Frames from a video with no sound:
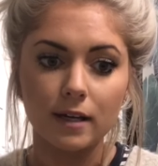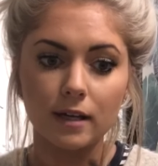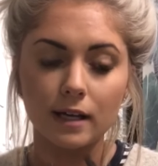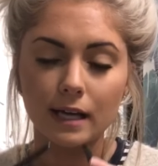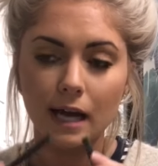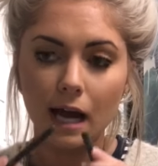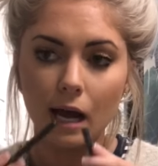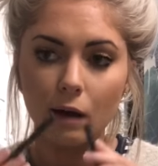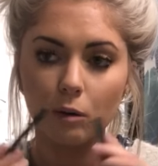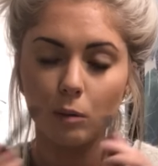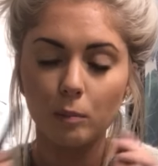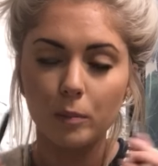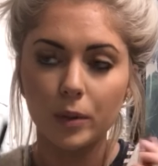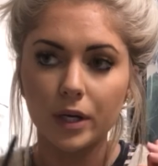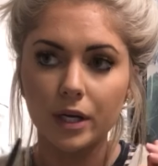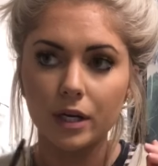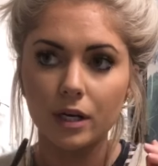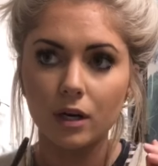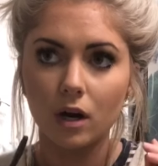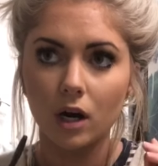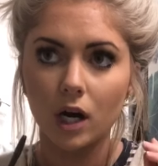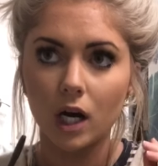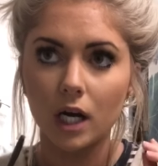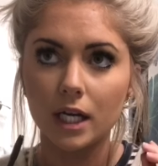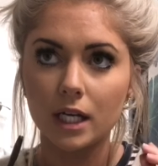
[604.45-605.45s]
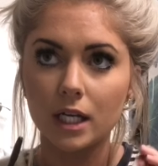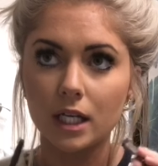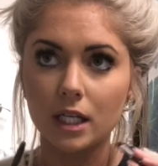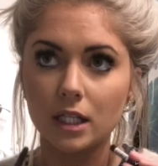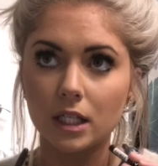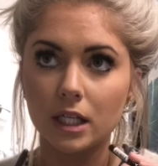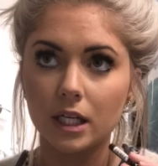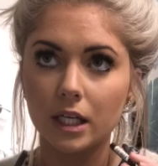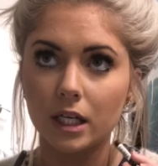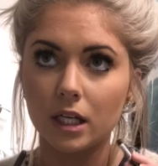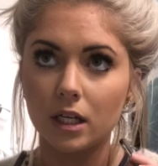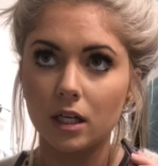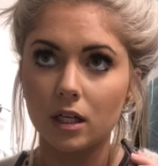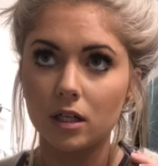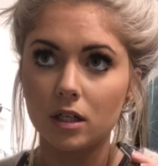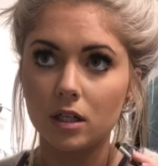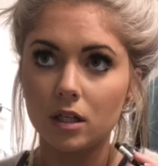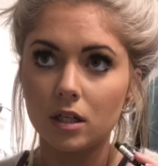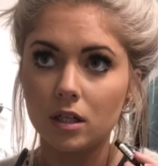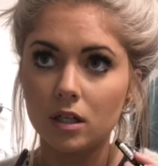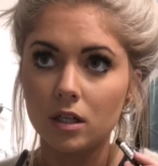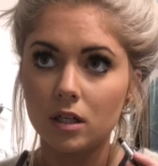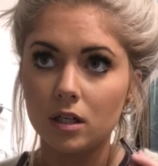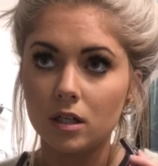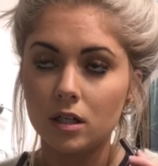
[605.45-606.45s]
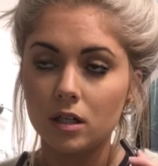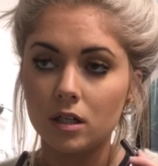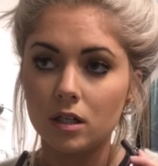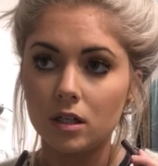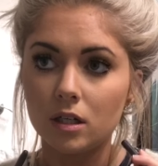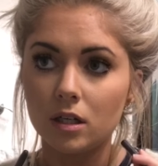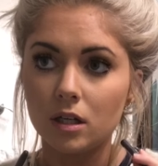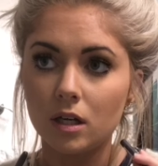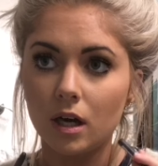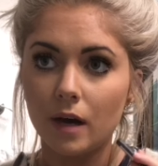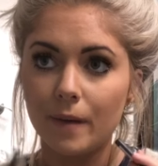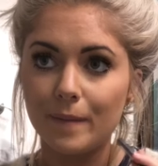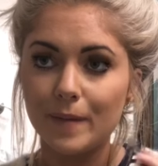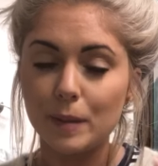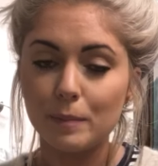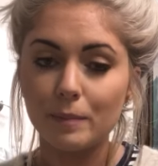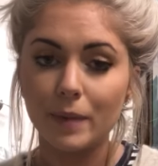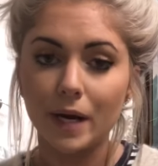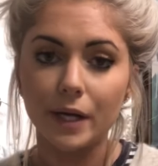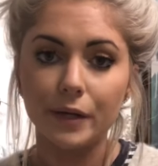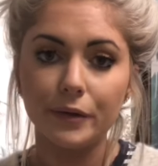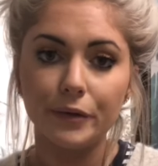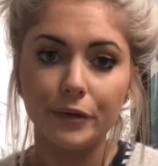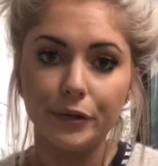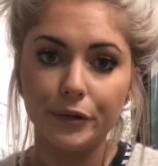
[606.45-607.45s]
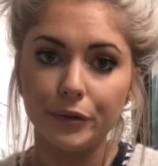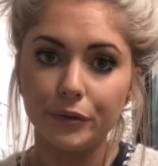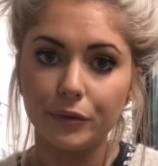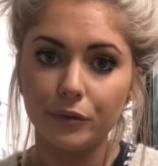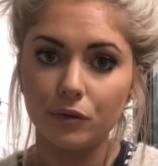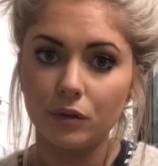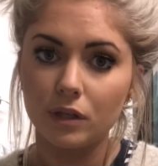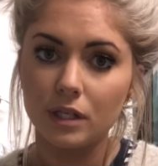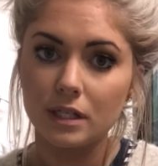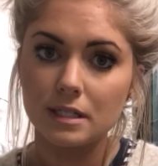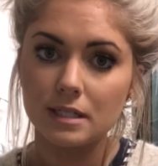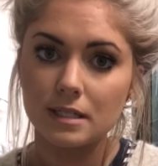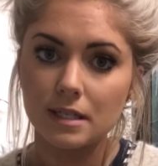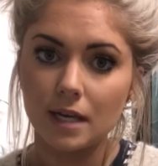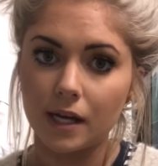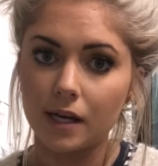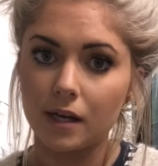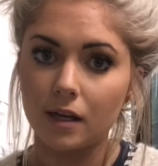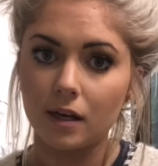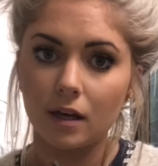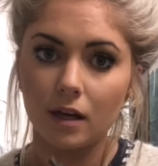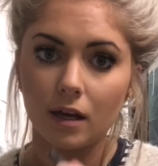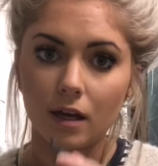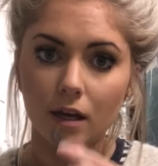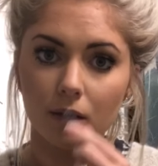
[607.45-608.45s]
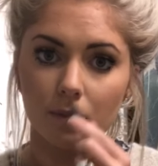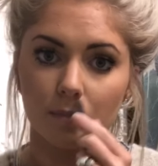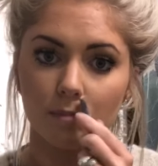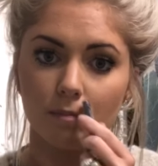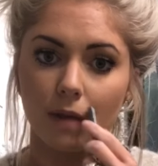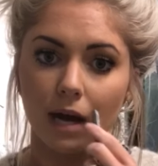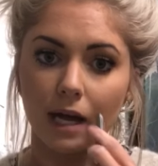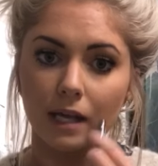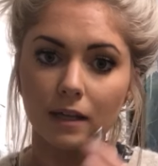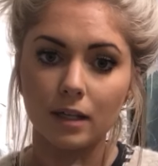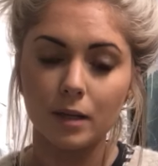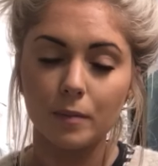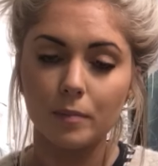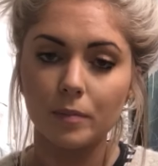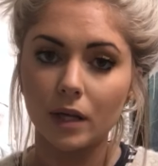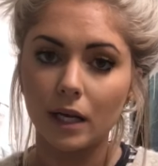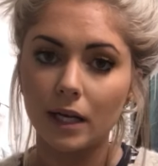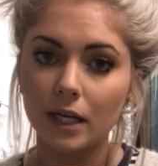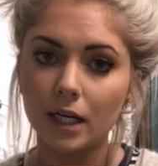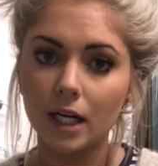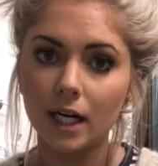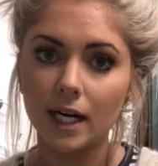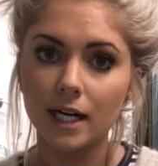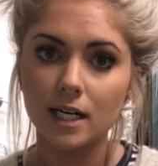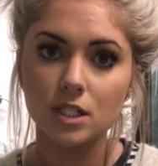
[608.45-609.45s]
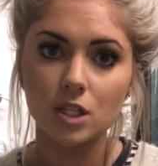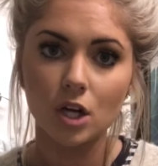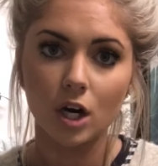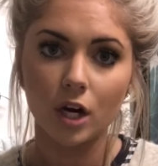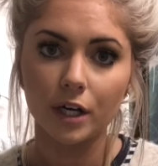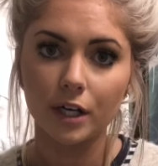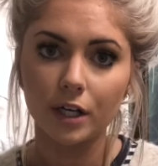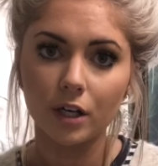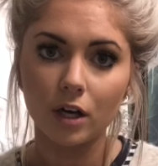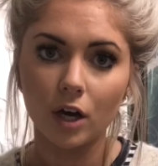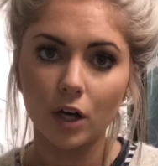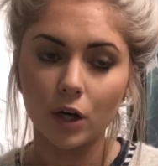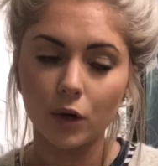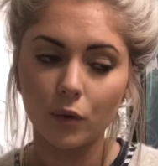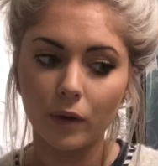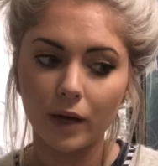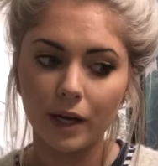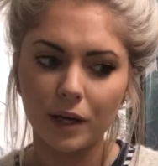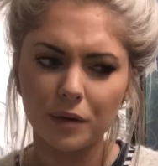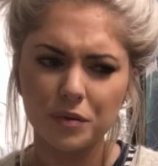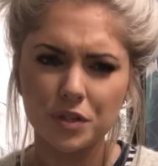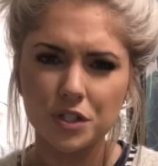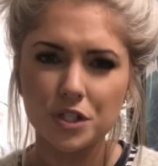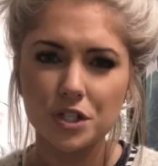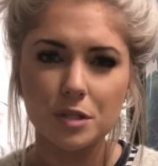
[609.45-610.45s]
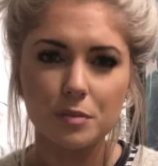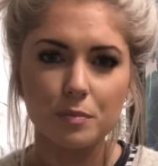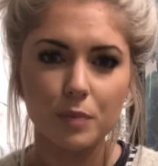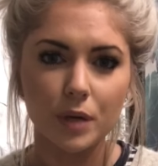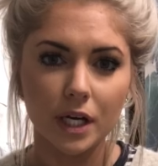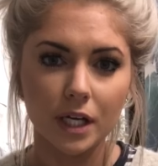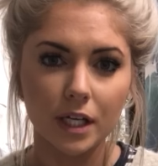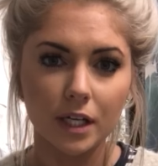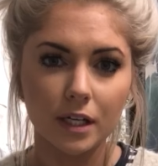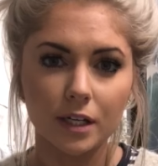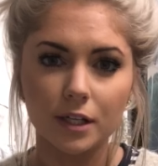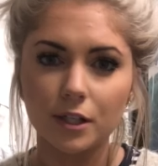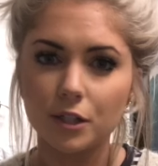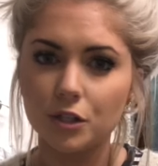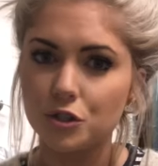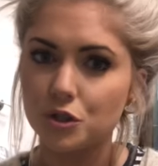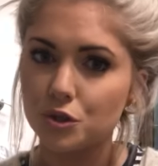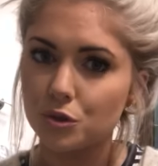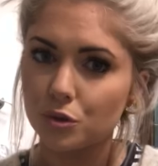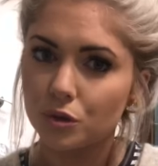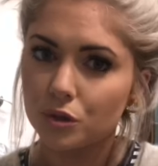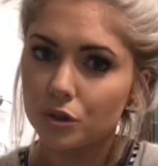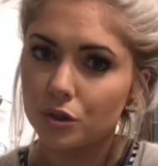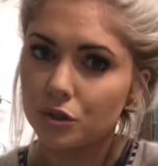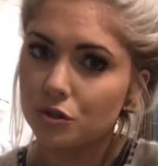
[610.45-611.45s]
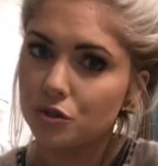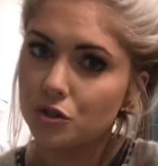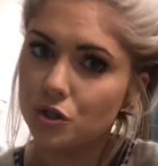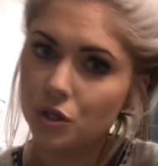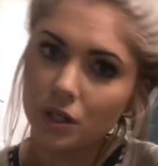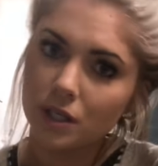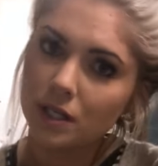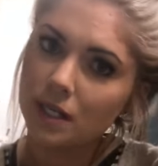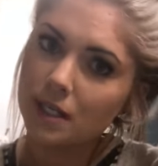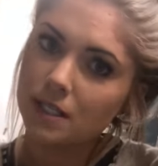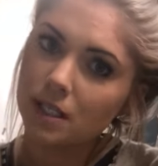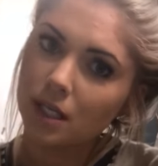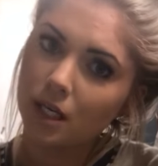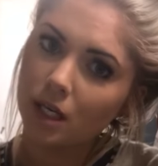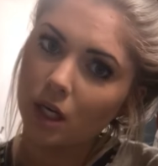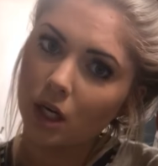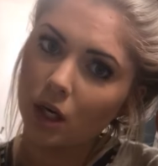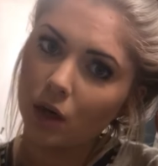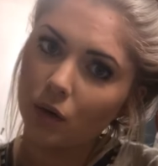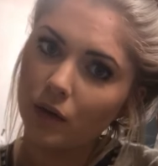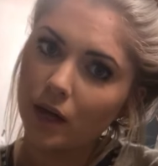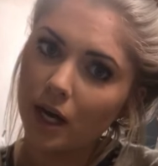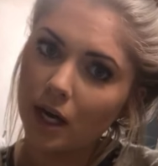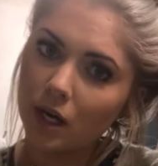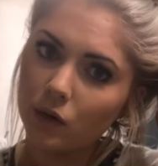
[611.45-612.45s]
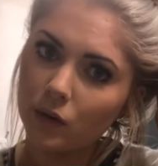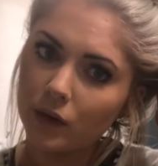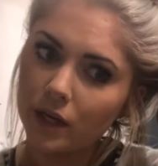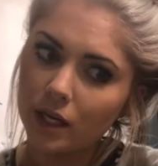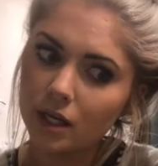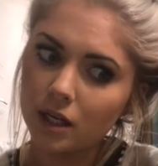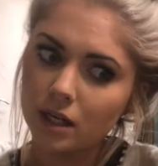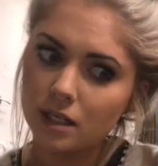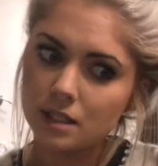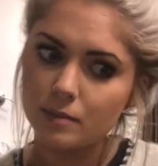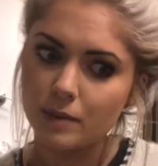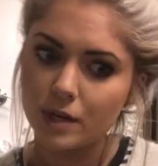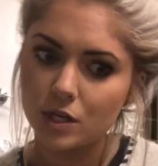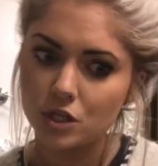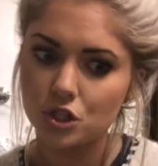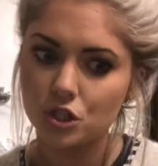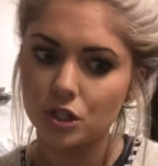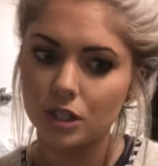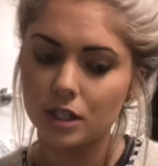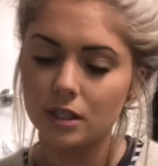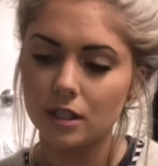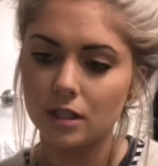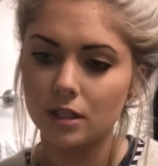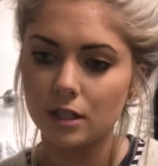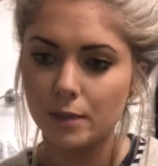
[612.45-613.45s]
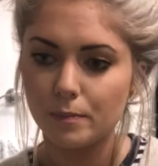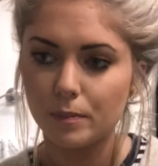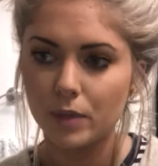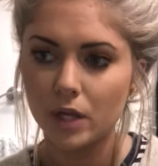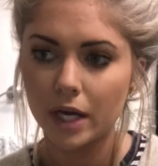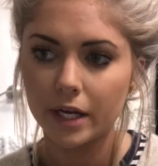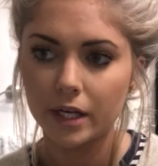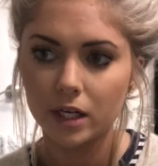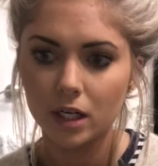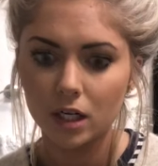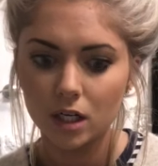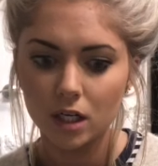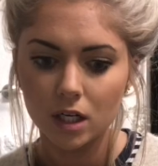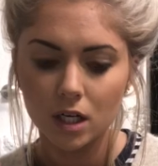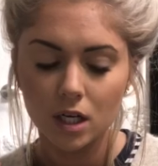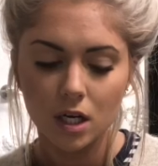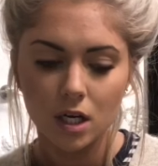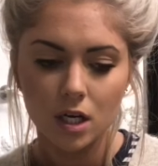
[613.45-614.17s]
Like, I will put it on, and then, I mean, by noon, it's like my lip liner has already gone away, which is pretty unusual. Usually it doesn't go that quick, especially the lip liner.